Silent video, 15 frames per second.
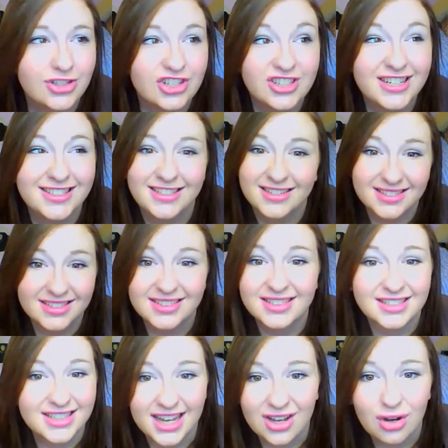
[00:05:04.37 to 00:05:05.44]
It doesn't
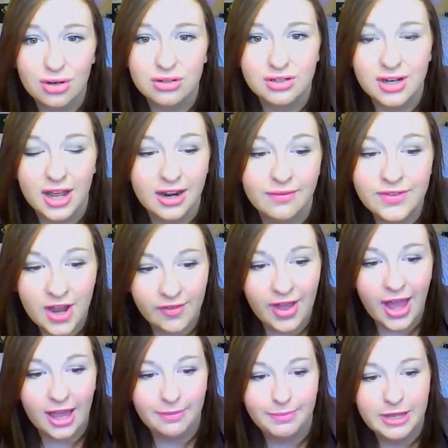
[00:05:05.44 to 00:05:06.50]
stay on. And I've never
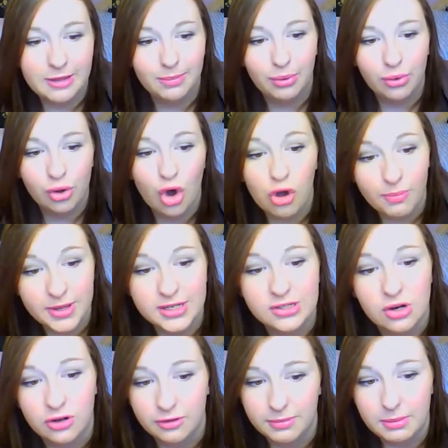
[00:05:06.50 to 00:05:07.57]
had people comment
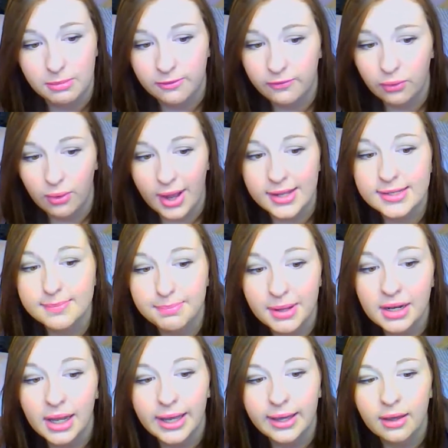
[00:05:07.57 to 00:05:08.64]
on me before and
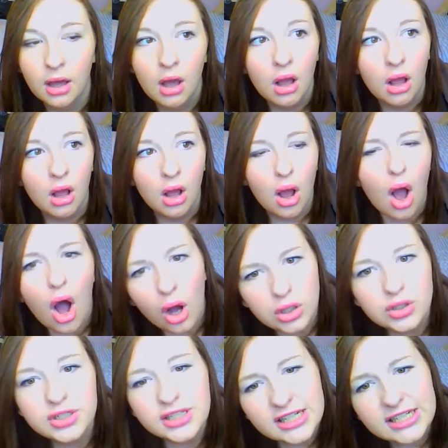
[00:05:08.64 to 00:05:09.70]
be like, "Oh,
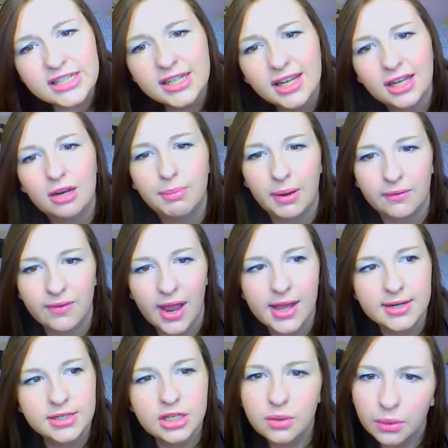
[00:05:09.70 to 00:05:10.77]
your skin's looking a bit
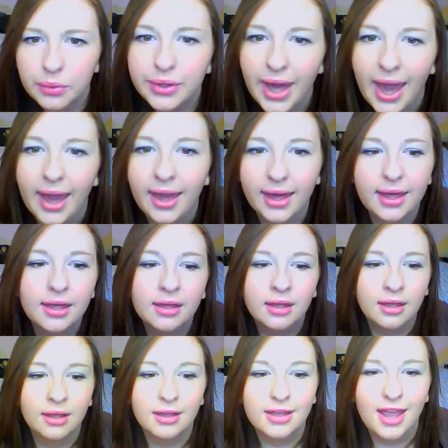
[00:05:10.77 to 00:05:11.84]
red. Are you okay?"
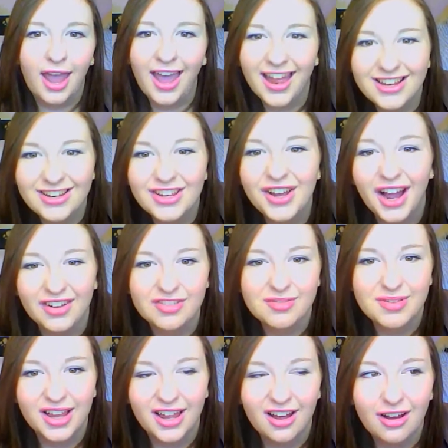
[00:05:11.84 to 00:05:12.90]
And you have to
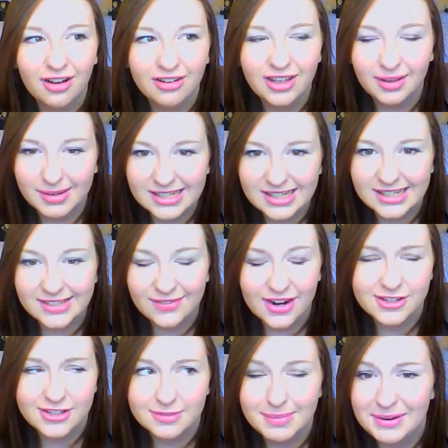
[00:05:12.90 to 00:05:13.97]
be like, "Oh yeah, my skin's
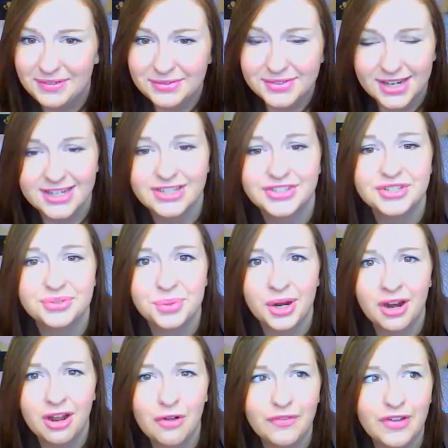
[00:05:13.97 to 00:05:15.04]
fine. It's just my foundation's
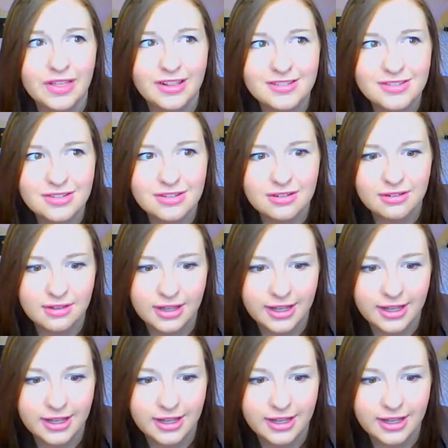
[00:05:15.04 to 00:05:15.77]
wearing off," and it's not.